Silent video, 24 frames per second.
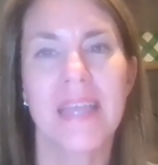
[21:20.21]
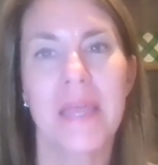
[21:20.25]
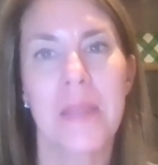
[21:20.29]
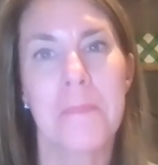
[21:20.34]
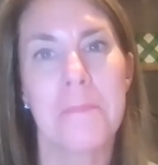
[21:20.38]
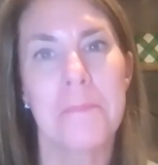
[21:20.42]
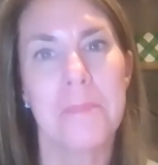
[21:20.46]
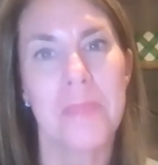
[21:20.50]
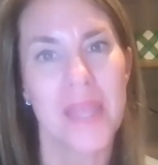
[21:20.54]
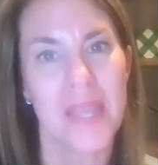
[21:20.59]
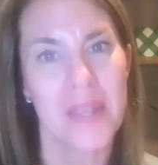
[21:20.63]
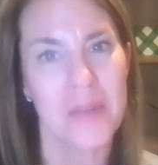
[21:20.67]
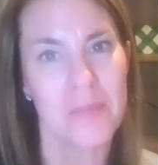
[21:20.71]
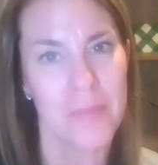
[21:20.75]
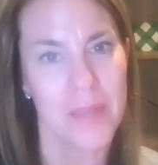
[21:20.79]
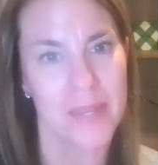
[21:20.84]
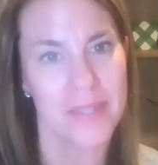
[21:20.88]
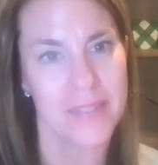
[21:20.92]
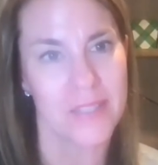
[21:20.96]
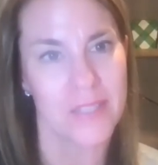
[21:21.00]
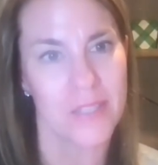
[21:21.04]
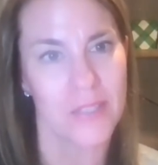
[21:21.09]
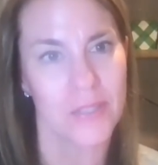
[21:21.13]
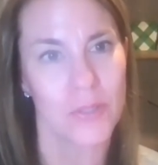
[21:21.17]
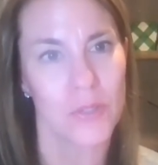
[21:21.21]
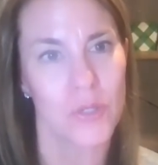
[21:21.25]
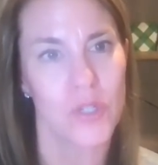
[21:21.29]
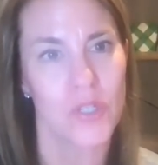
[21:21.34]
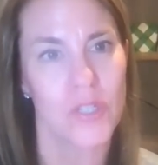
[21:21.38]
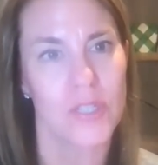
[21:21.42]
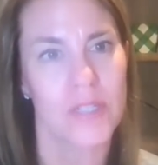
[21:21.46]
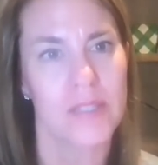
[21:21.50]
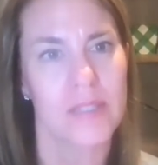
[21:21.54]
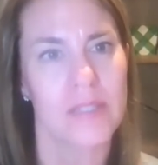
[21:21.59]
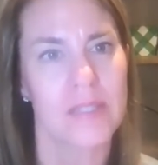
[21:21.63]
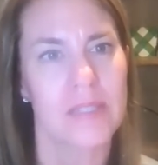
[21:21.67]
in man made
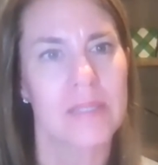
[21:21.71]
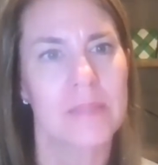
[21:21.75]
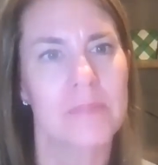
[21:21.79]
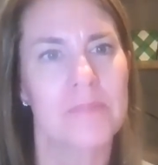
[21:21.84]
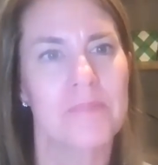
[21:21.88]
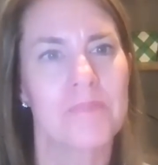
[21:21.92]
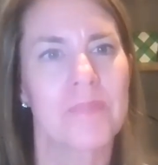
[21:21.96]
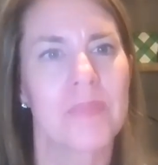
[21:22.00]
solutions.